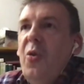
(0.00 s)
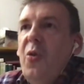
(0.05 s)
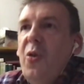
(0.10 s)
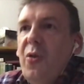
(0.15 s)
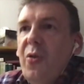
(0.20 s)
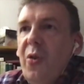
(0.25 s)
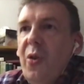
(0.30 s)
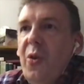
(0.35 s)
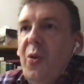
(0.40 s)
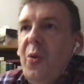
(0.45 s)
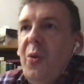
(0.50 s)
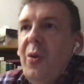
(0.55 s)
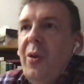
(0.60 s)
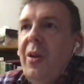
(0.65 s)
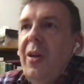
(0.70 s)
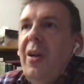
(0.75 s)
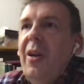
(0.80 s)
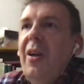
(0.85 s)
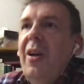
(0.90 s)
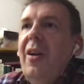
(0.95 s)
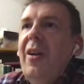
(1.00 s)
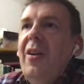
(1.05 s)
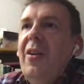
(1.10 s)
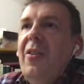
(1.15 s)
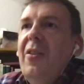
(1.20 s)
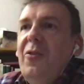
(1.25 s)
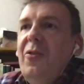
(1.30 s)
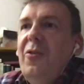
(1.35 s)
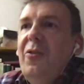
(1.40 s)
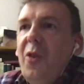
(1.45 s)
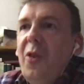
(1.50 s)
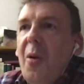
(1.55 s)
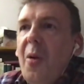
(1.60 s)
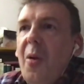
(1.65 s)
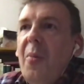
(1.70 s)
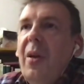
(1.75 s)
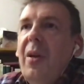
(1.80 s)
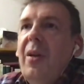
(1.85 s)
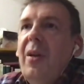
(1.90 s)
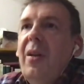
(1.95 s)
show through
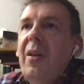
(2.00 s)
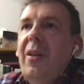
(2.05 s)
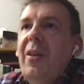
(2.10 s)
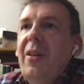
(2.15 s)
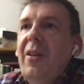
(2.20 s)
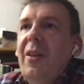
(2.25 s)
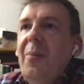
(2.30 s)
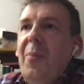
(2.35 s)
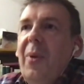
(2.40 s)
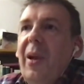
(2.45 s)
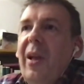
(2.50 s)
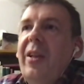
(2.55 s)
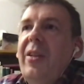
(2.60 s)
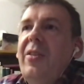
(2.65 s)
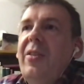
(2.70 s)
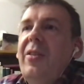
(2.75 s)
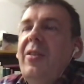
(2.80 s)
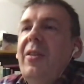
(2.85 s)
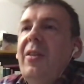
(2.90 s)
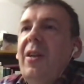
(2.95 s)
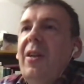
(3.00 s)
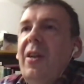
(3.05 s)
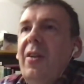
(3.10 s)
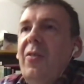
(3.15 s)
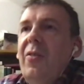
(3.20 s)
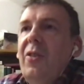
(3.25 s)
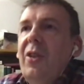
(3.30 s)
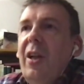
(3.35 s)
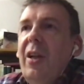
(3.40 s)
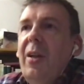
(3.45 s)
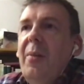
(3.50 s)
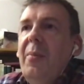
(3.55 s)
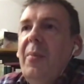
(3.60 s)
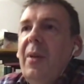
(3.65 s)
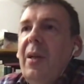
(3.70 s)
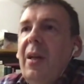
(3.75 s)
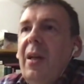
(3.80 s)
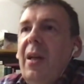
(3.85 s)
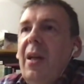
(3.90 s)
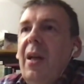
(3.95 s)
from the place
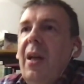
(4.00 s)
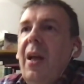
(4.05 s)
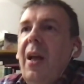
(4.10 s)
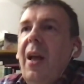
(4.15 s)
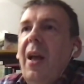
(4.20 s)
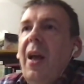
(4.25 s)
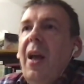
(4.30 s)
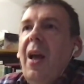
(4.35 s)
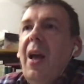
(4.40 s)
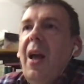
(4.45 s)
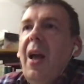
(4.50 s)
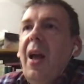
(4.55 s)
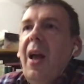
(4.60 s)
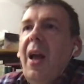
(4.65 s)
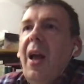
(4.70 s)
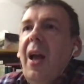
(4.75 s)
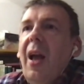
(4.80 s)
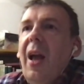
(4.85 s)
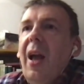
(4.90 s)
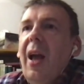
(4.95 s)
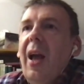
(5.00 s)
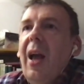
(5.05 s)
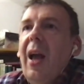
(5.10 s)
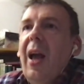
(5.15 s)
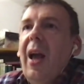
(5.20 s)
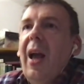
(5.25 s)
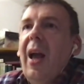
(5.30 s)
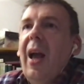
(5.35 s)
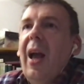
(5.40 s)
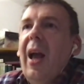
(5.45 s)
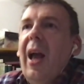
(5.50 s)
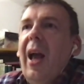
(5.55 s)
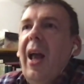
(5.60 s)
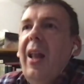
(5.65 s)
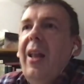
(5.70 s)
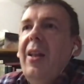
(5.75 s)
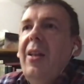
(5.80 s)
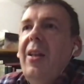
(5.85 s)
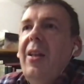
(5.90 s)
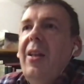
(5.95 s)
of shame.
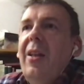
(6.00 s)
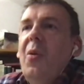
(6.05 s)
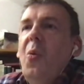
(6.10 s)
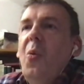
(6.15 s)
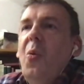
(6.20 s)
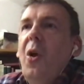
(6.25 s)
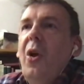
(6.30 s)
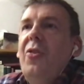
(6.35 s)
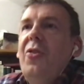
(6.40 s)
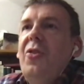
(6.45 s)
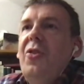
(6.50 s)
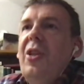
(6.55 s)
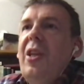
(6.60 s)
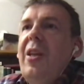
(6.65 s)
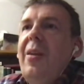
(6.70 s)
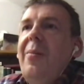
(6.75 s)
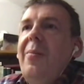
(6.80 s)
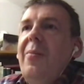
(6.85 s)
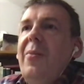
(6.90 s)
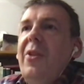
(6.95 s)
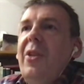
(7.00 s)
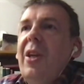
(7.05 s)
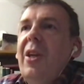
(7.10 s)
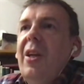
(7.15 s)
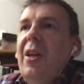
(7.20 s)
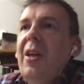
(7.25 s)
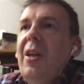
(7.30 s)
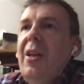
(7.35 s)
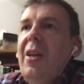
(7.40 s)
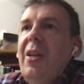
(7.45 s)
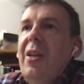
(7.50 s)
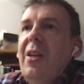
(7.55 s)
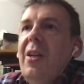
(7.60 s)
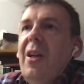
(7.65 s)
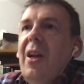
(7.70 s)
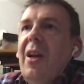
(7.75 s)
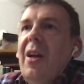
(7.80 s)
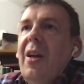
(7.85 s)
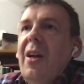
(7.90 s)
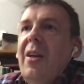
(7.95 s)
And what seemed
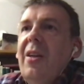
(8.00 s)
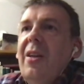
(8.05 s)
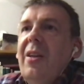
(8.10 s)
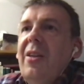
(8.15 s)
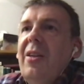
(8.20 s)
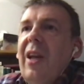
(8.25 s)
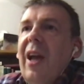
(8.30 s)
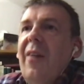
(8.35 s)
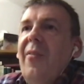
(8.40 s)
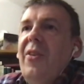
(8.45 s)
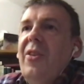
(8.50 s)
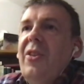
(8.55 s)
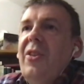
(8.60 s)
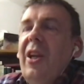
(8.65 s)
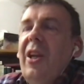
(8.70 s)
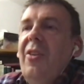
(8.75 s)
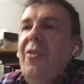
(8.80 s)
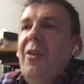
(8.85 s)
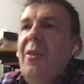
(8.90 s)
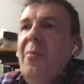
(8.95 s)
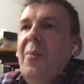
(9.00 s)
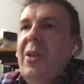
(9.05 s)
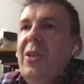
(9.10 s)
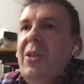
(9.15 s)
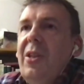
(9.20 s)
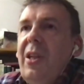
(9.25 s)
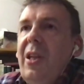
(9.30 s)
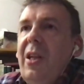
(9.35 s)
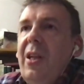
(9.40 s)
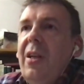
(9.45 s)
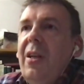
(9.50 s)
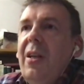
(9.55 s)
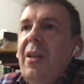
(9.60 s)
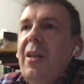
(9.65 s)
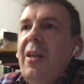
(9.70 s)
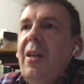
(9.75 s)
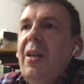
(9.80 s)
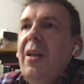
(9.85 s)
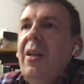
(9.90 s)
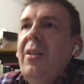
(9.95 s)
to have a sacred mystique
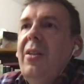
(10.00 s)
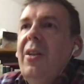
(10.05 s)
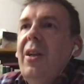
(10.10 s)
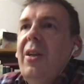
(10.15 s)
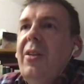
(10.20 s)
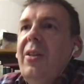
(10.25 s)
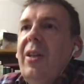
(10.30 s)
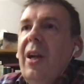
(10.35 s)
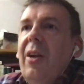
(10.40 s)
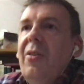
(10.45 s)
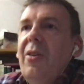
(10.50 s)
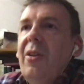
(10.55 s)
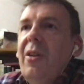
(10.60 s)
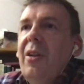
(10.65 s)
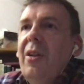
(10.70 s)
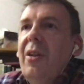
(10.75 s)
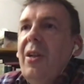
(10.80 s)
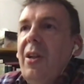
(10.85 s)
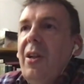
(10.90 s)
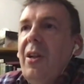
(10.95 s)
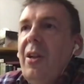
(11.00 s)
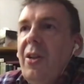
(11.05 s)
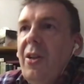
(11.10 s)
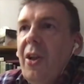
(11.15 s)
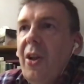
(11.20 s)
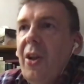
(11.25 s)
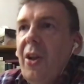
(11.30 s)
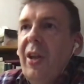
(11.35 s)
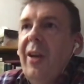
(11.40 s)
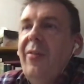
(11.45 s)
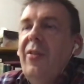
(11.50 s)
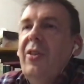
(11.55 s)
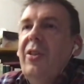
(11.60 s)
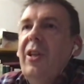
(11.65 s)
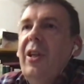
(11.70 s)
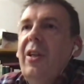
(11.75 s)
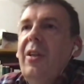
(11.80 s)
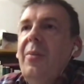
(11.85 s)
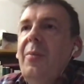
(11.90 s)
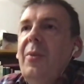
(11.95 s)
turns out not
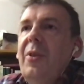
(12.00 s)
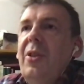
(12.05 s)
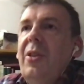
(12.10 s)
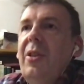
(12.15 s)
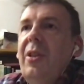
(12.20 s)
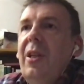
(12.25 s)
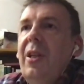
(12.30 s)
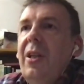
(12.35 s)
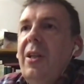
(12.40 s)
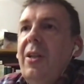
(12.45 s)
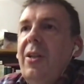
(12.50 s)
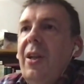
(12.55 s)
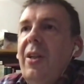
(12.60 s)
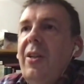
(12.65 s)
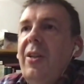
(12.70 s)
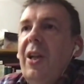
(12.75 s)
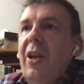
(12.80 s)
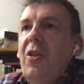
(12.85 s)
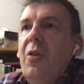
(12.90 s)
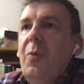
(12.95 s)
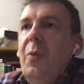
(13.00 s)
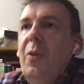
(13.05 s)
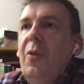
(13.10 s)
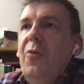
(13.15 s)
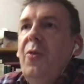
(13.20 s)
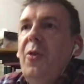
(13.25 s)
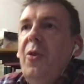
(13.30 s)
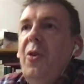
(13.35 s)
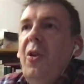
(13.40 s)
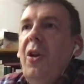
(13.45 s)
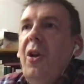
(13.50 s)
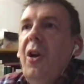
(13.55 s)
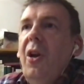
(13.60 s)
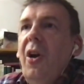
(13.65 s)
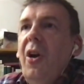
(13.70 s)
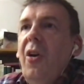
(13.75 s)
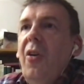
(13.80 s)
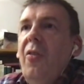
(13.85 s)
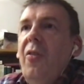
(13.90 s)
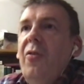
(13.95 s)
to have a sacred mystique. It turns out to be
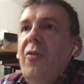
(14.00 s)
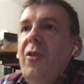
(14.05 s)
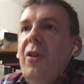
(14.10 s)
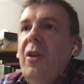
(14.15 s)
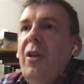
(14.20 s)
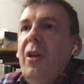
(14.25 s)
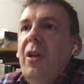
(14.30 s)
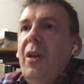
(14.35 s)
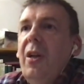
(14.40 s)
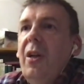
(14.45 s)
full of